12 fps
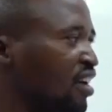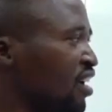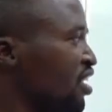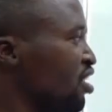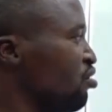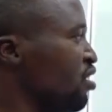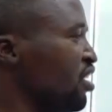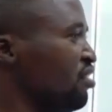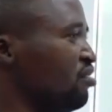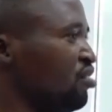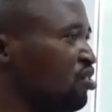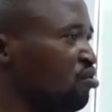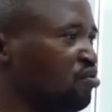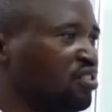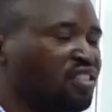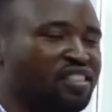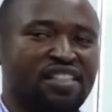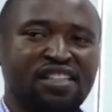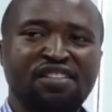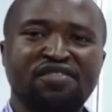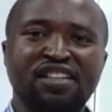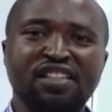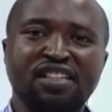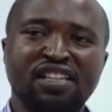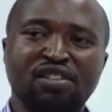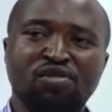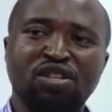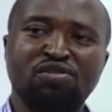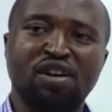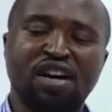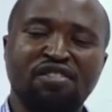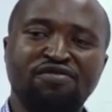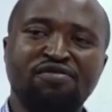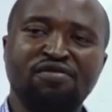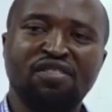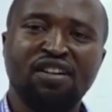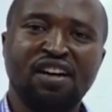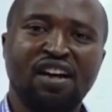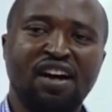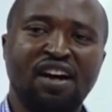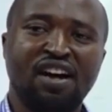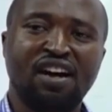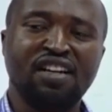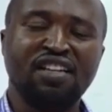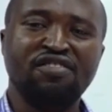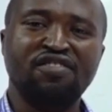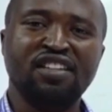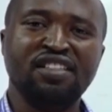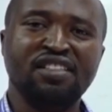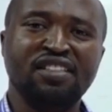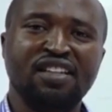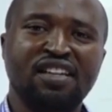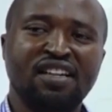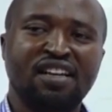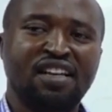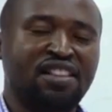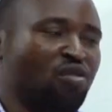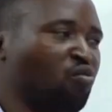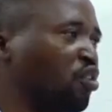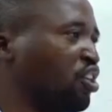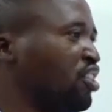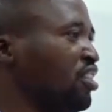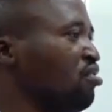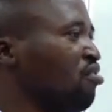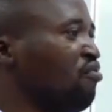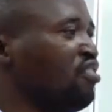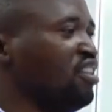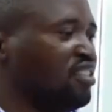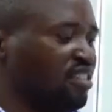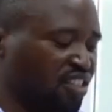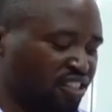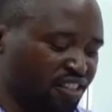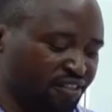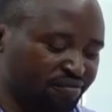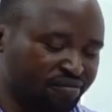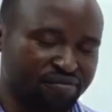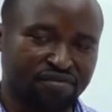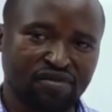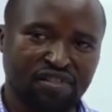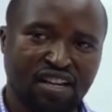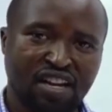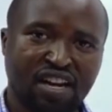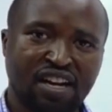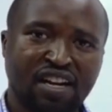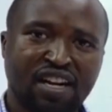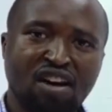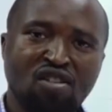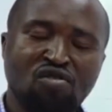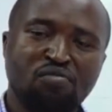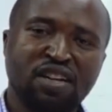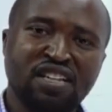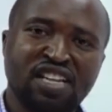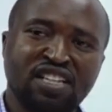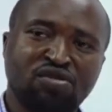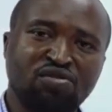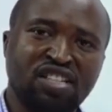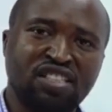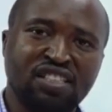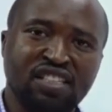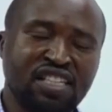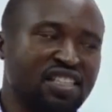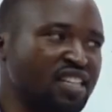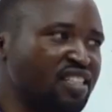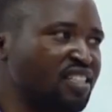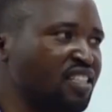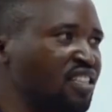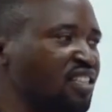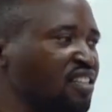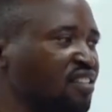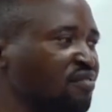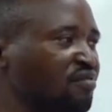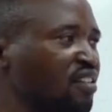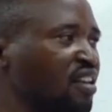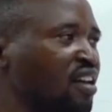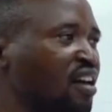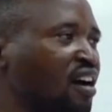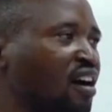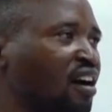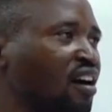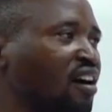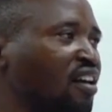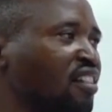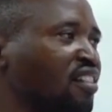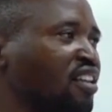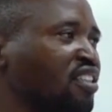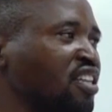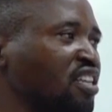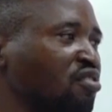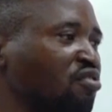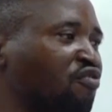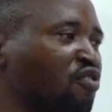and you can use it even when you have given the question of this nature. Now, my dear student, let us see the general